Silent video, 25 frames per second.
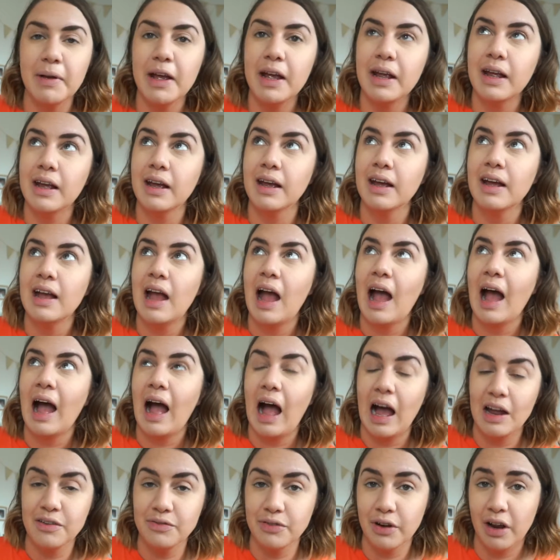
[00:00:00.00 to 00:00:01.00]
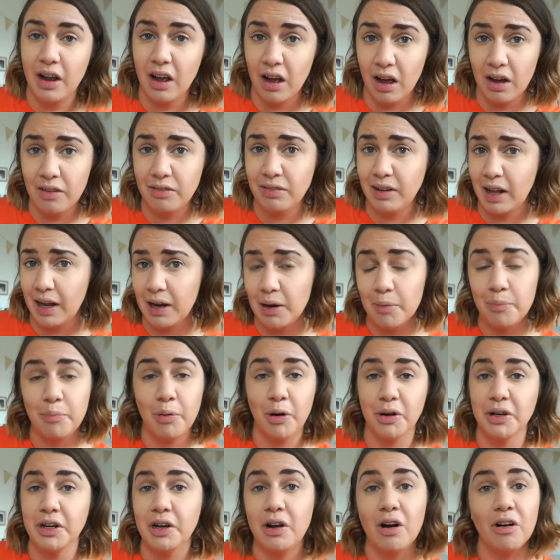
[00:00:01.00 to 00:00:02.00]
big advocate of like
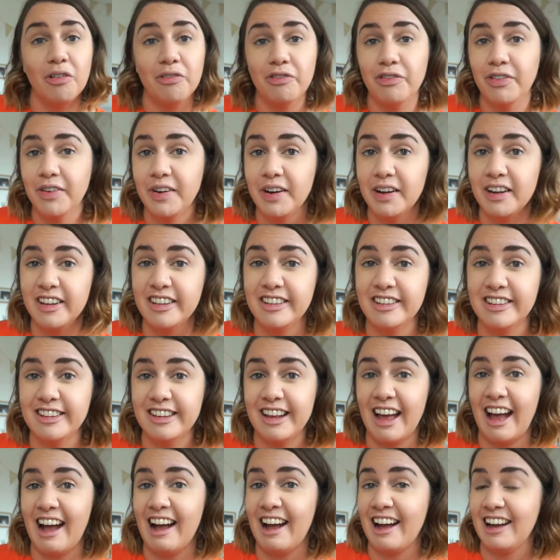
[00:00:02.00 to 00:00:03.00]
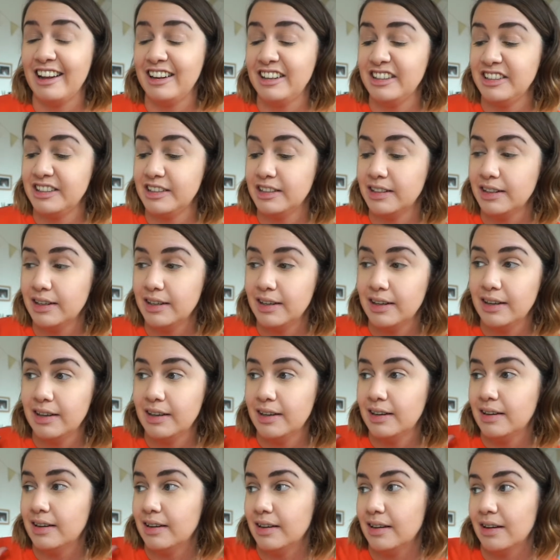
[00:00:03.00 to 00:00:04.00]
body confidence and
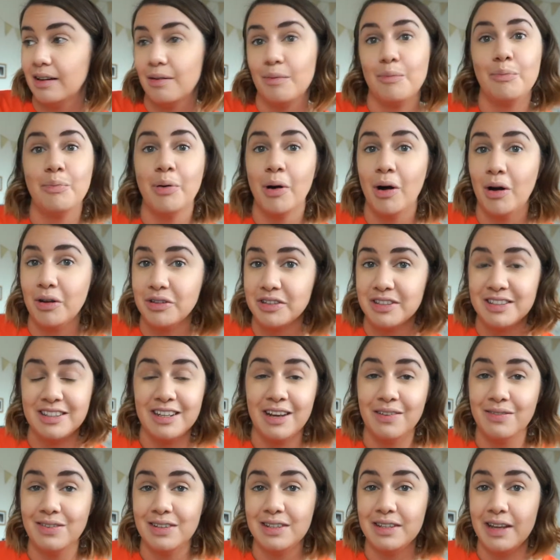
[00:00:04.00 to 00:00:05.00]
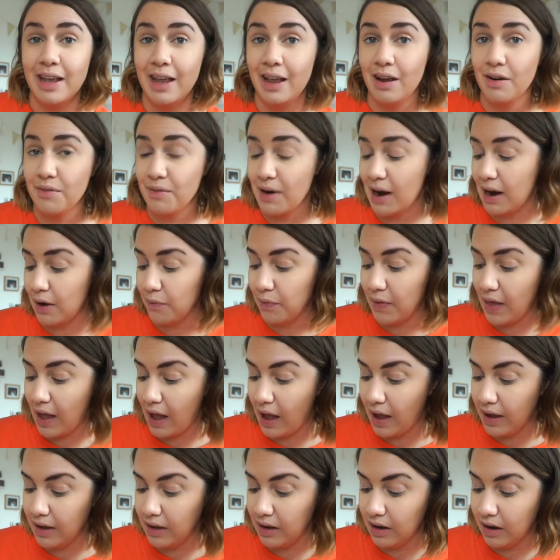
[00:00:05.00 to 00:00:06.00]
positivity around
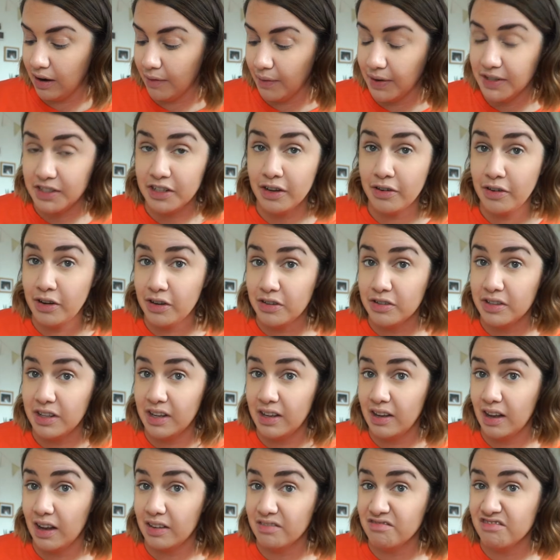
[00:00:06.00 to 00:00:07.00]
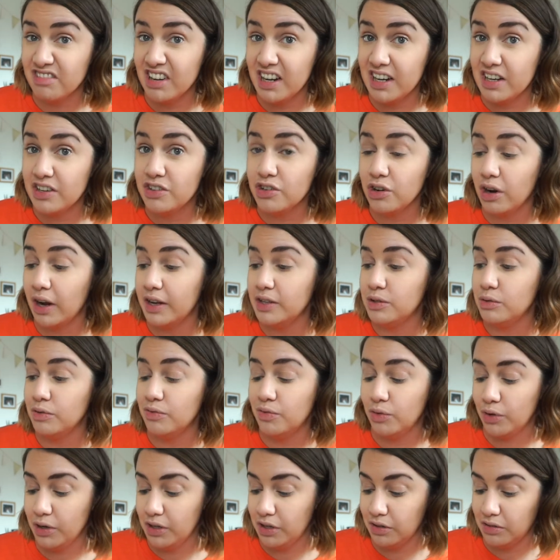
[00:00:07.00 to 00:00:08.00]
that. You know, I don't try to
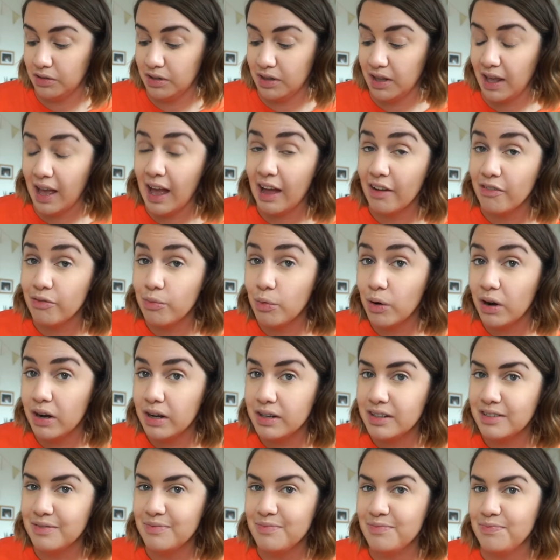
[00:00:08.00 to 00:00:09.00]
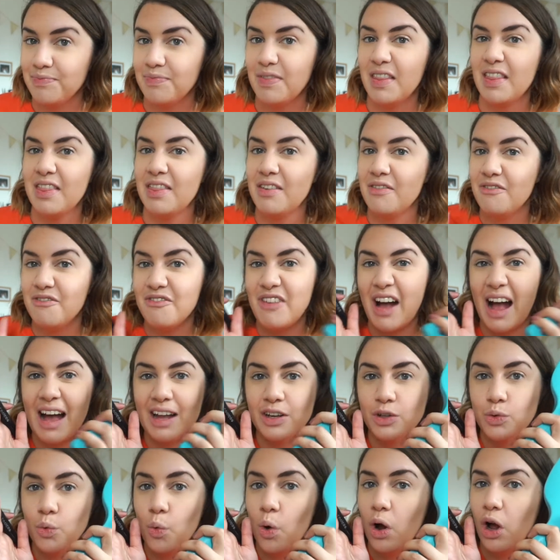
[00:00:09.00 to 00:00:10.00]
avoid using the F word, the
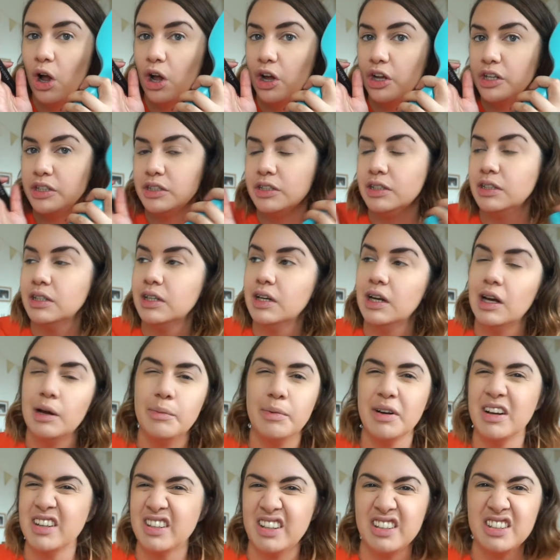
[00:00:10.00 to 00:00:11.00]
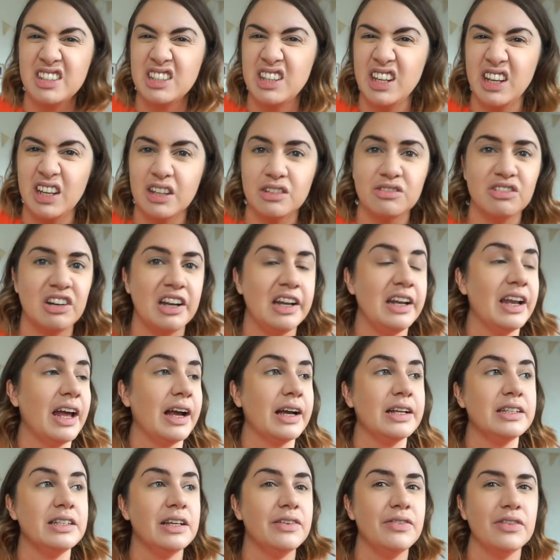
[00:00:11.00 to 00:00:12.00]
fat word, because I just think it's really
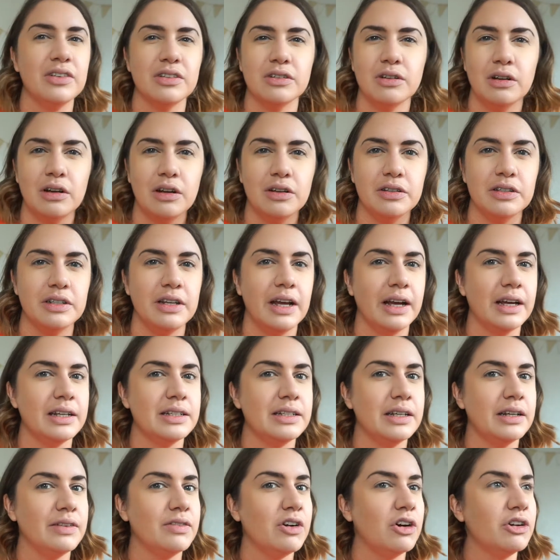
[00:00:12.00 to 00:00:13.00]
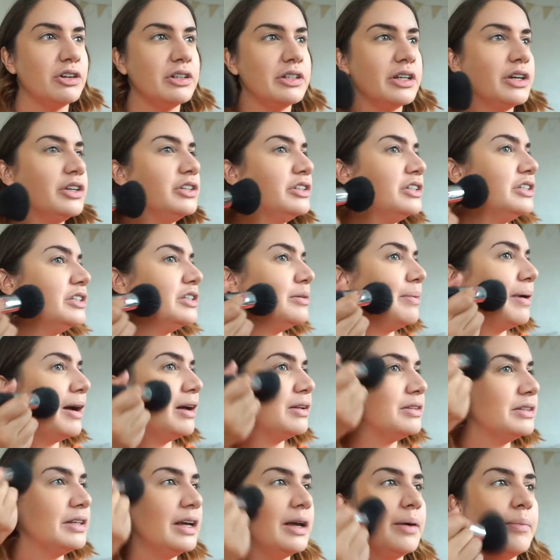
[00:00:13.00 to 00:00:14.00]
negative and it's got loads of negative connotations
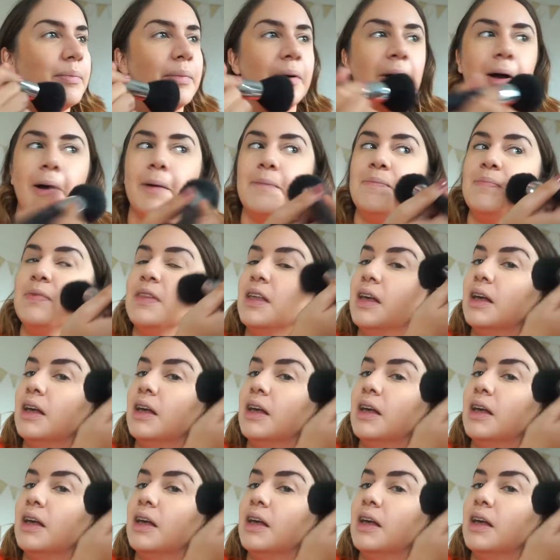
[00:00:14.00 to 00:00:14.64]
about it. But